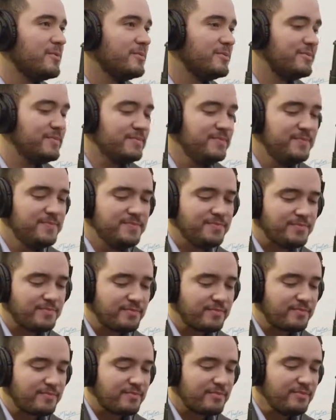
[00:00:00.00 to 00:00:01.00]

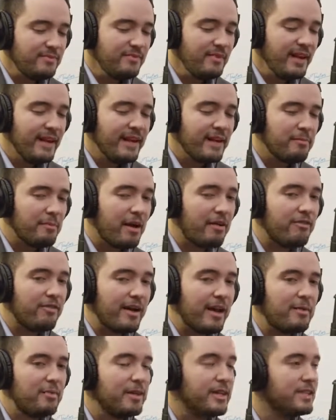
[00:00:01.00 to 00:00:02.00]
And my
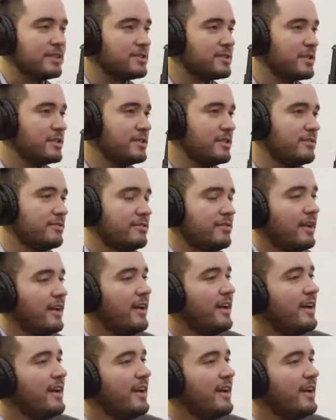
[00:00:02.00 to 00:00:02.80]
family, in search of,